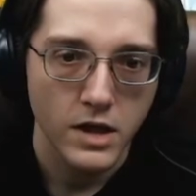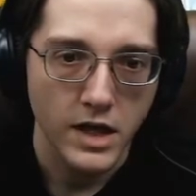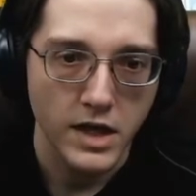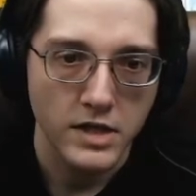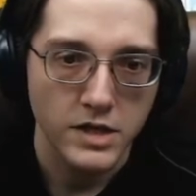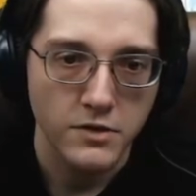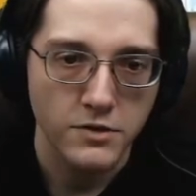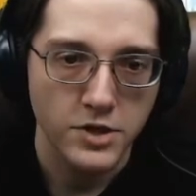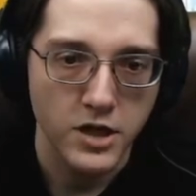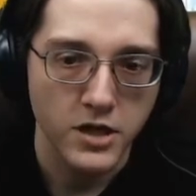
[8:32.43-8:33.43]
And
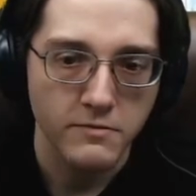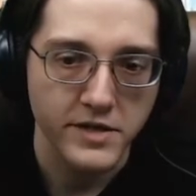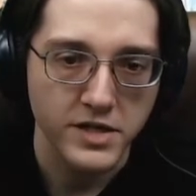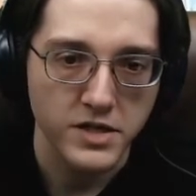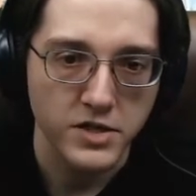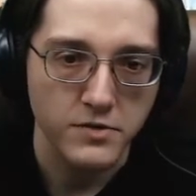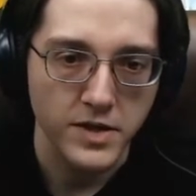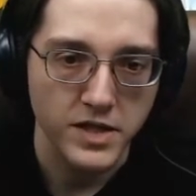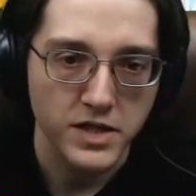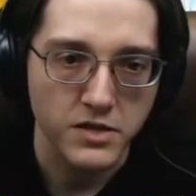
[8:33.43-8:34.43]
your job is to
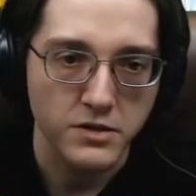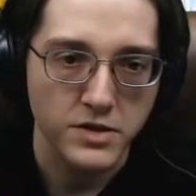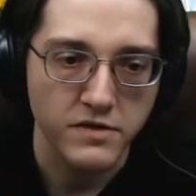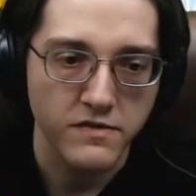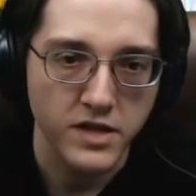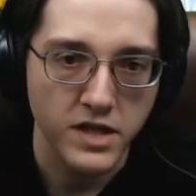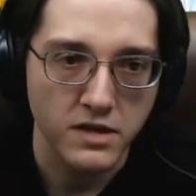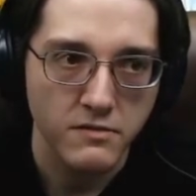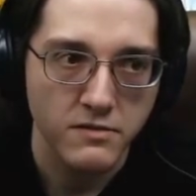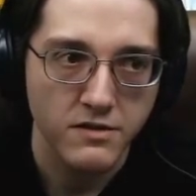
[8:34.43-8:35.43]

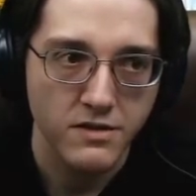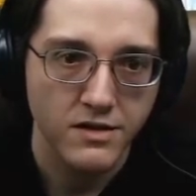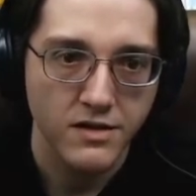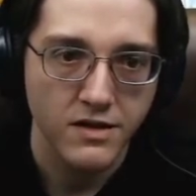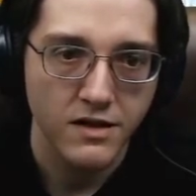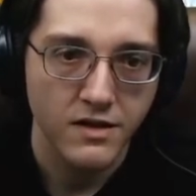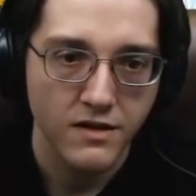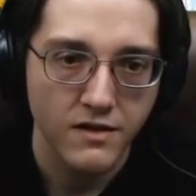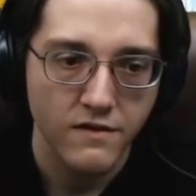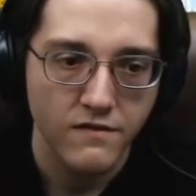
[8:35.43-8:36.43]
exclusively
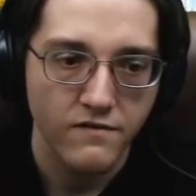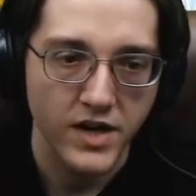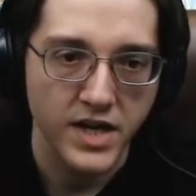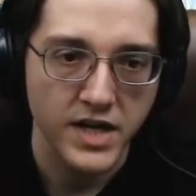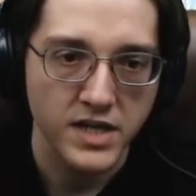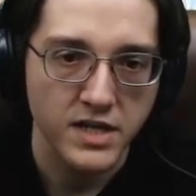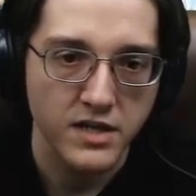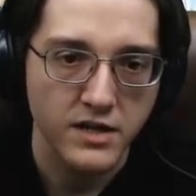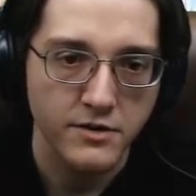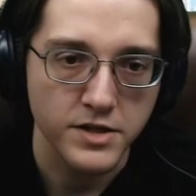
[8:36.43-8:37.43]
find
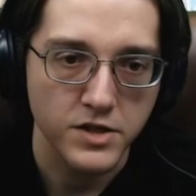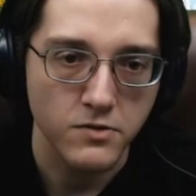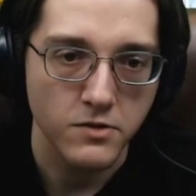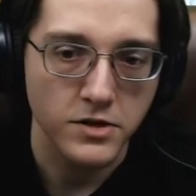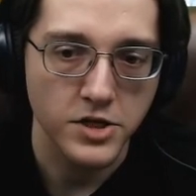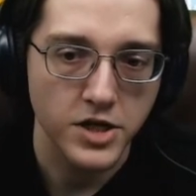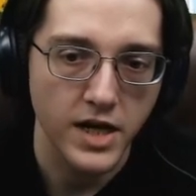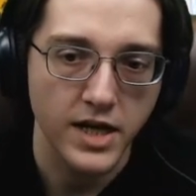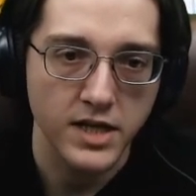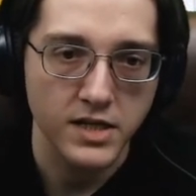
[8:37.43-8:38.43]
the nearest torch
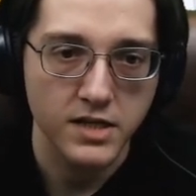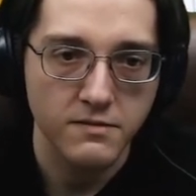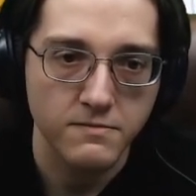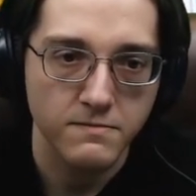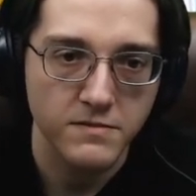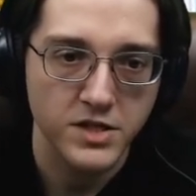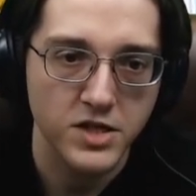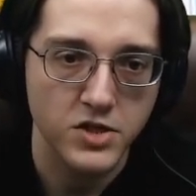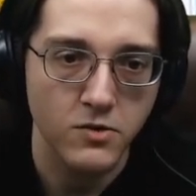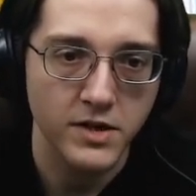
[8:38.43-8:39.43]
and
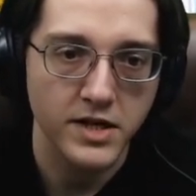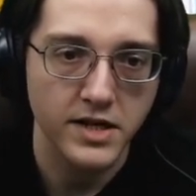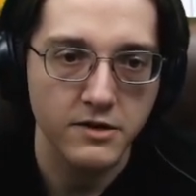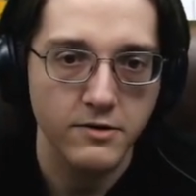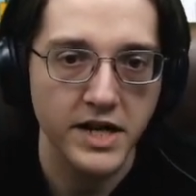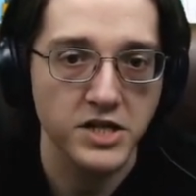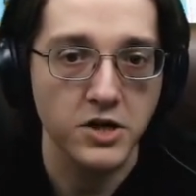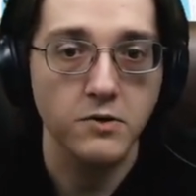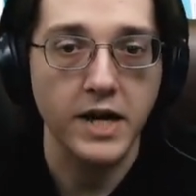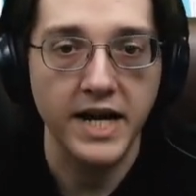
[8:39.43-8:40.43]
store it in the crate.
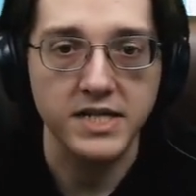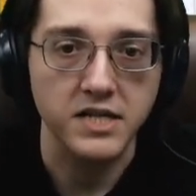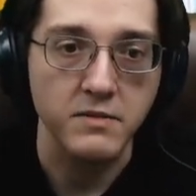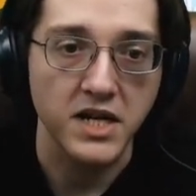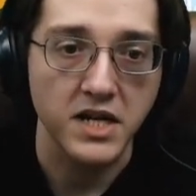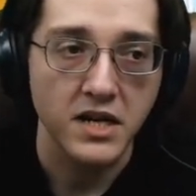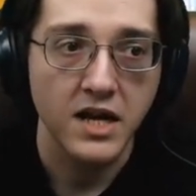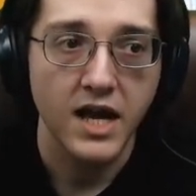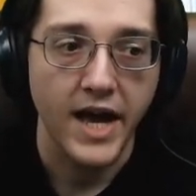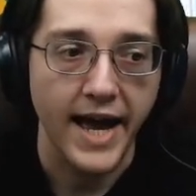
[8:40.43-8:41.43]
Don't ask me
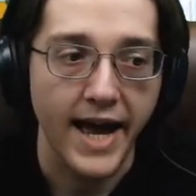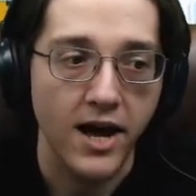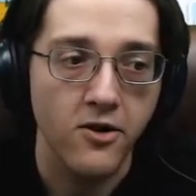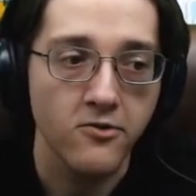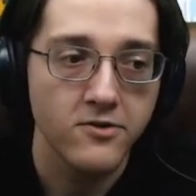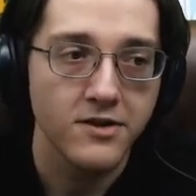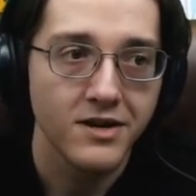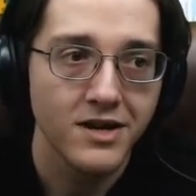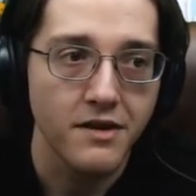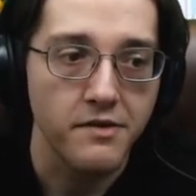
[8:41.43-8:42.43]
how
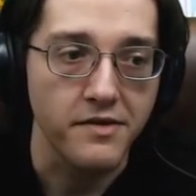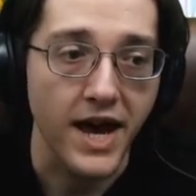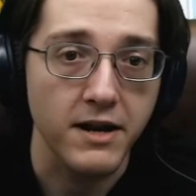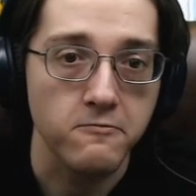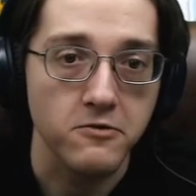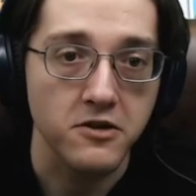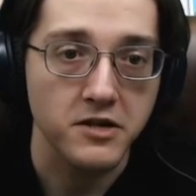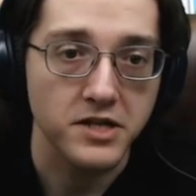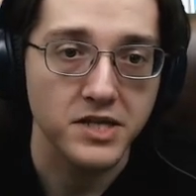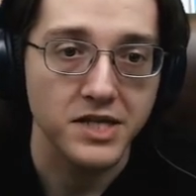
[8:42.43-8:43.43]
that
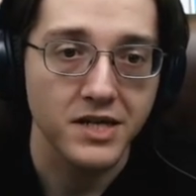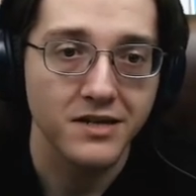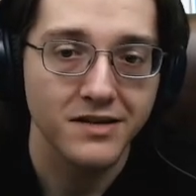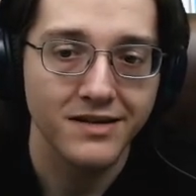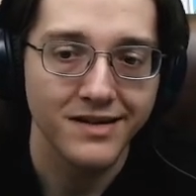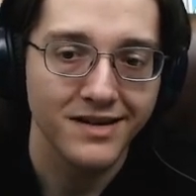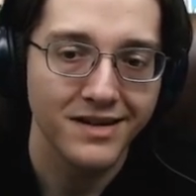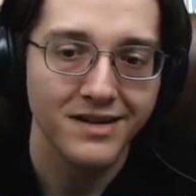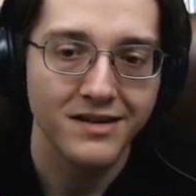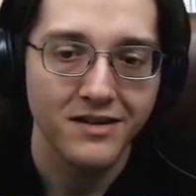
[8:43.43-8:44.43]
works
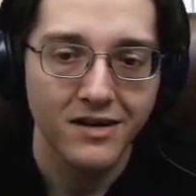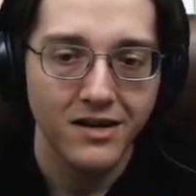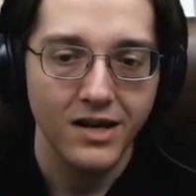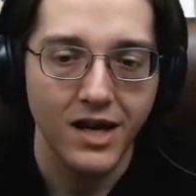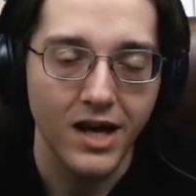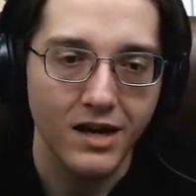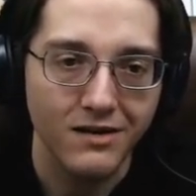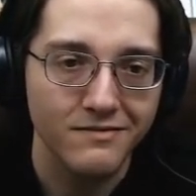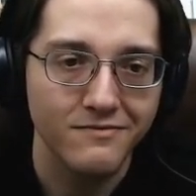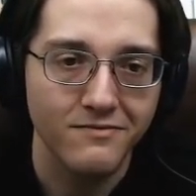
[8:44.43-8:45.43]

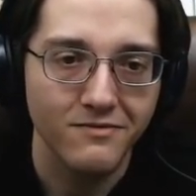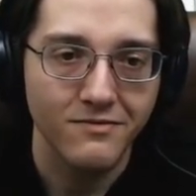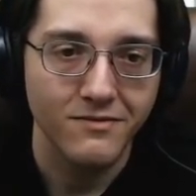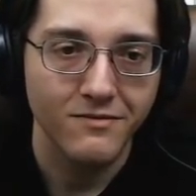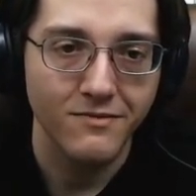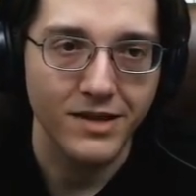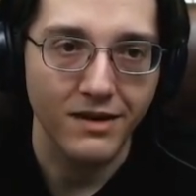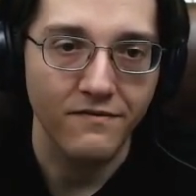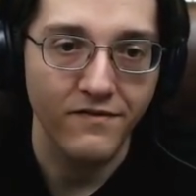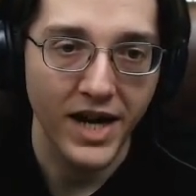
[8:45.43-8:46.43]
uh, with
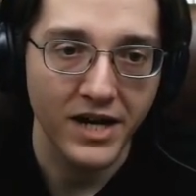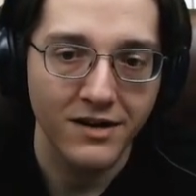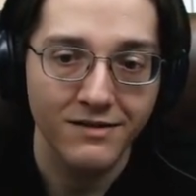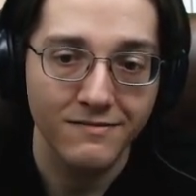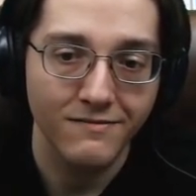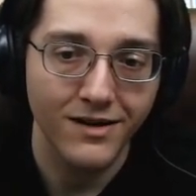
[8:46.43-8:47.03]
a fire